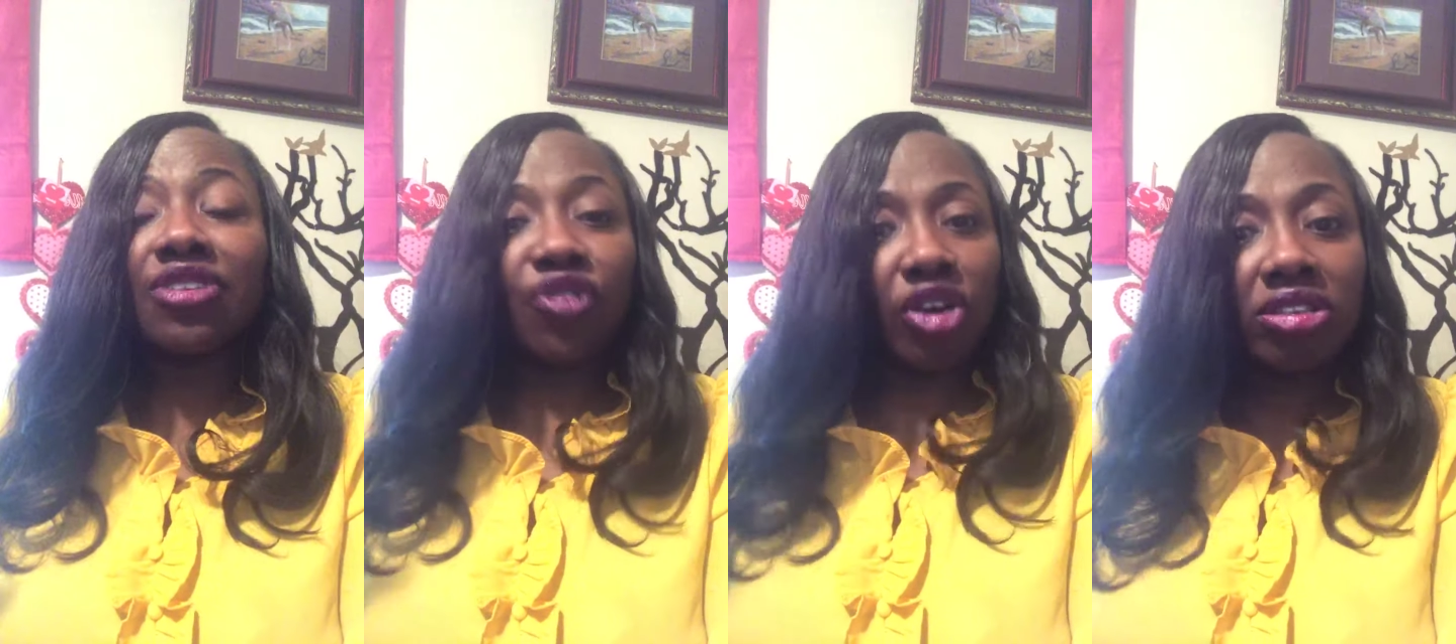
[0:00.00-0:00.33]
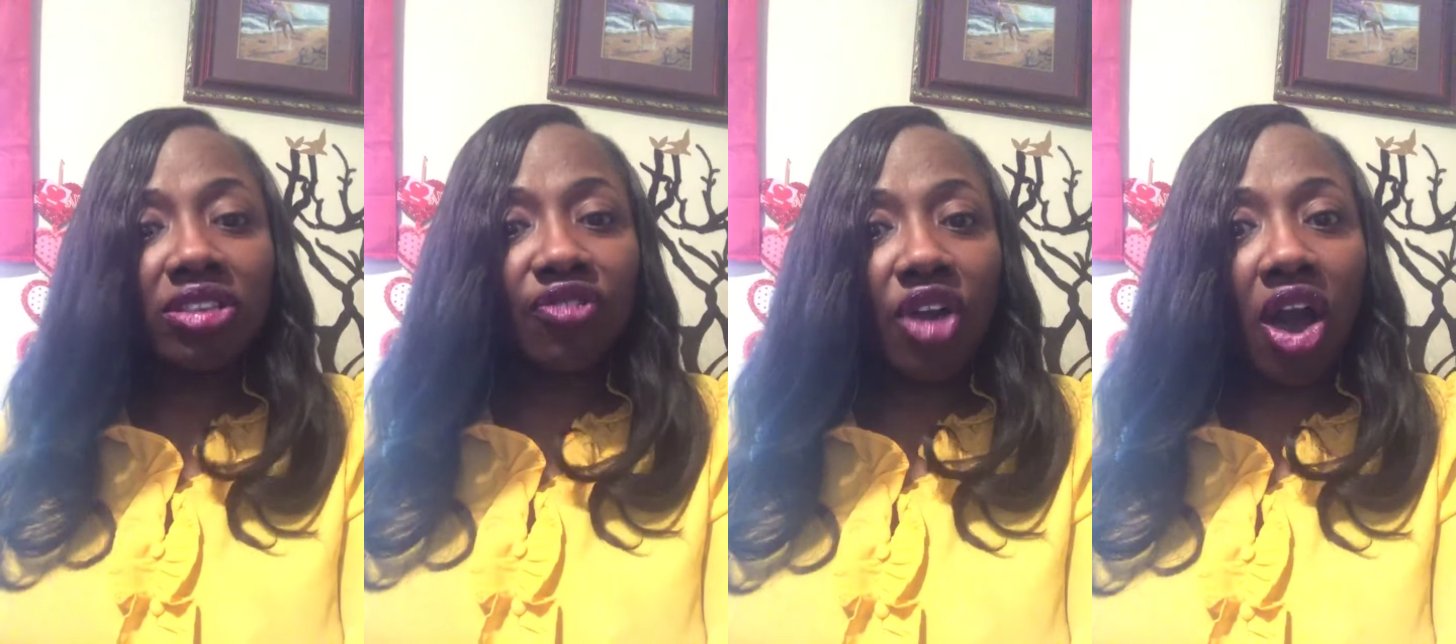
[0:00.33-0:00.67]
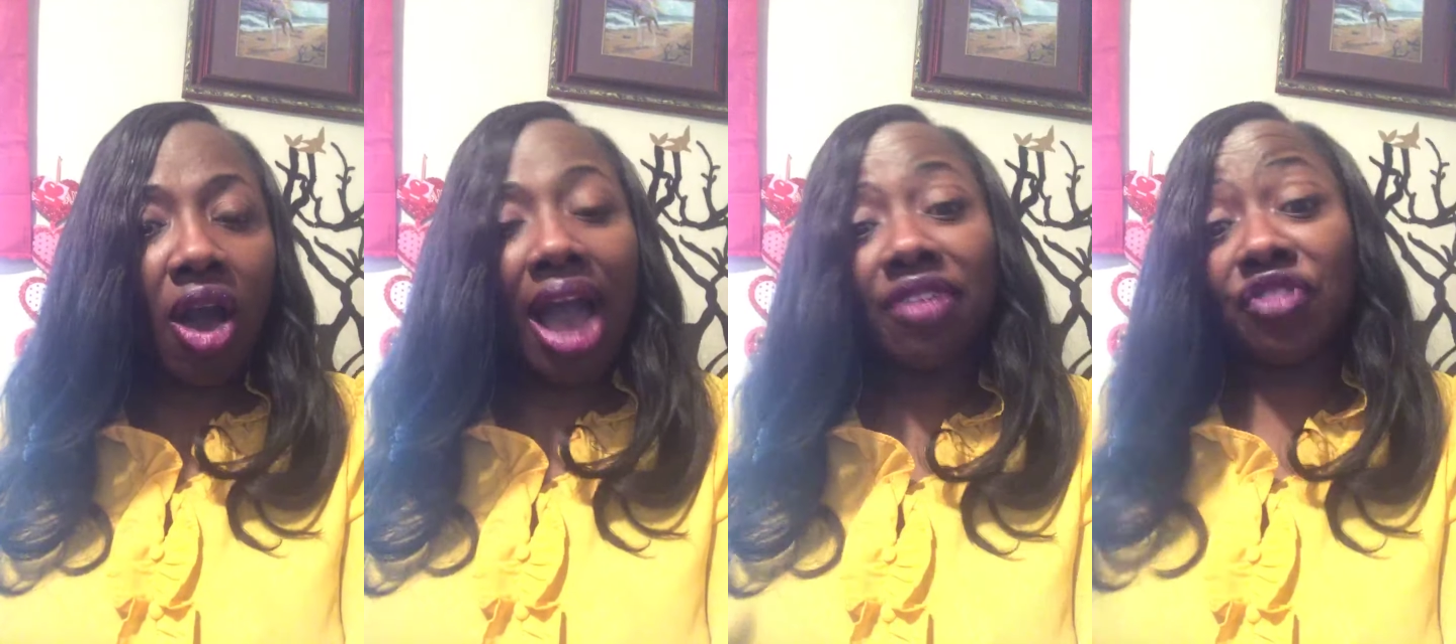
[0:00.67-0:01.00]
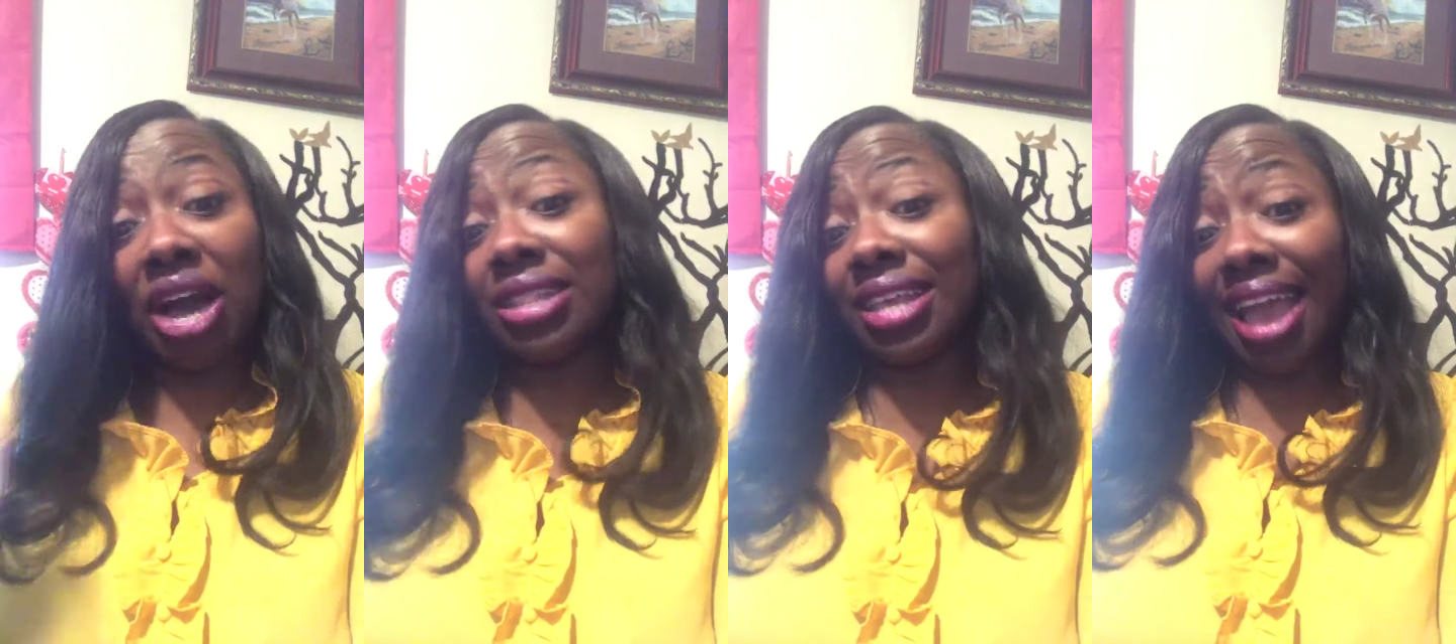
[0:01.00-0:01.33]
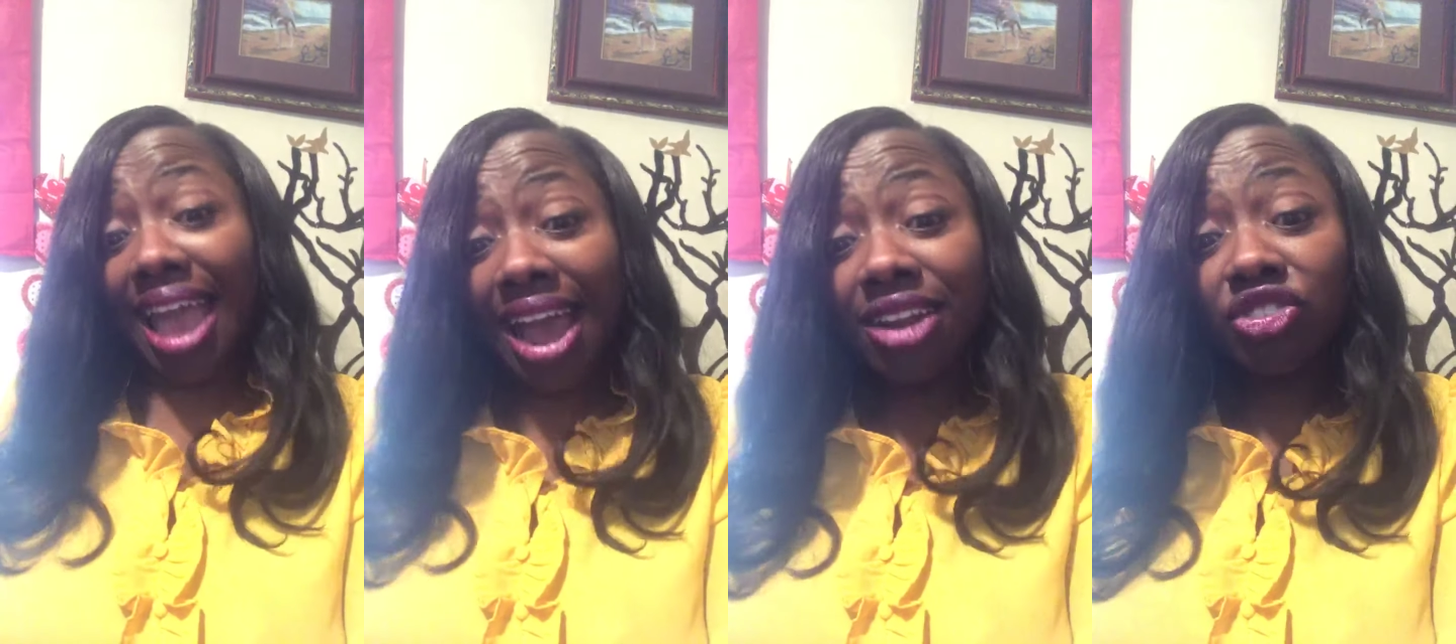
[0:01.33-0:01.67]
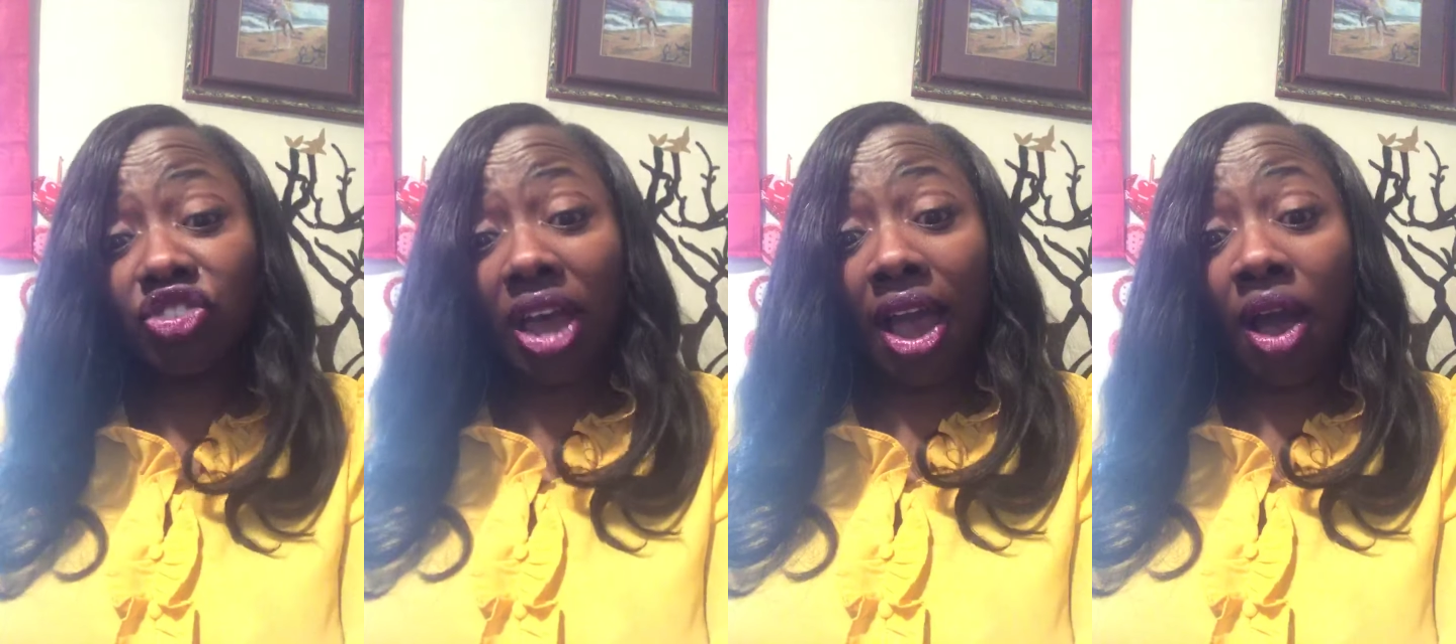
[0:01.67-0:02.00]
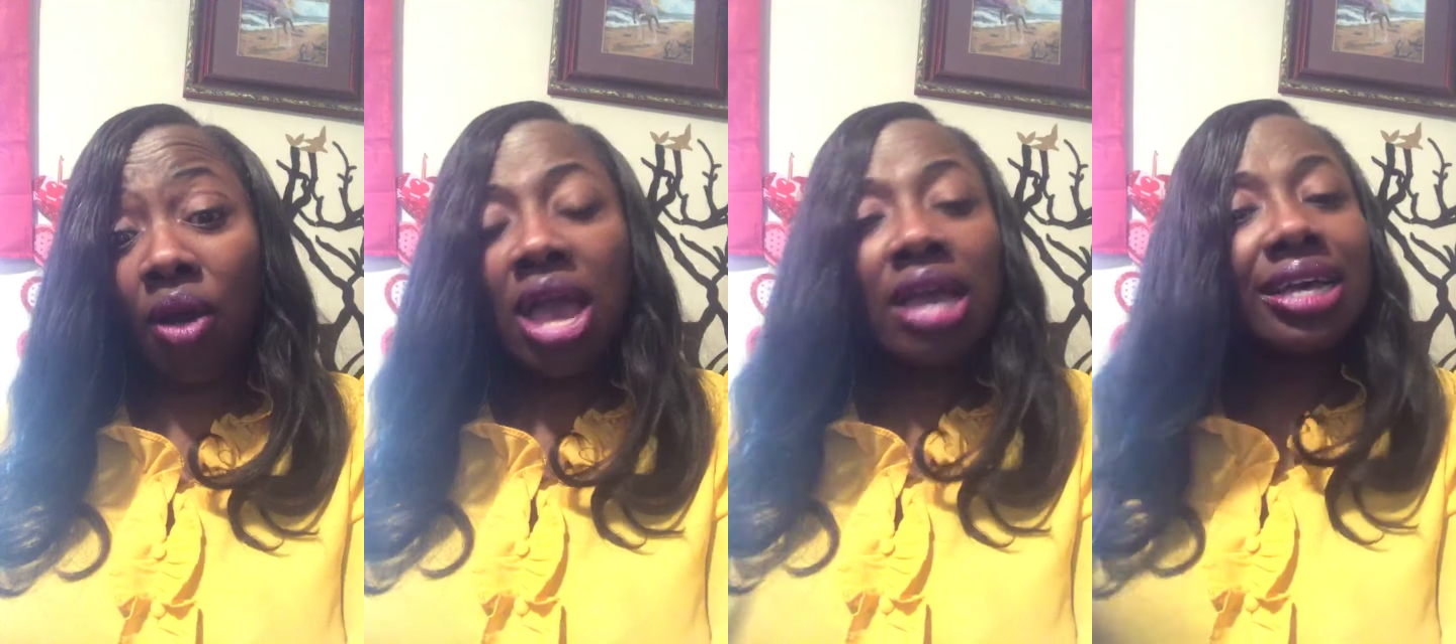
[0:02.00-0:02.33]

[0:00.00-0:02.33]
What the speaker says: first of all, I finally had a child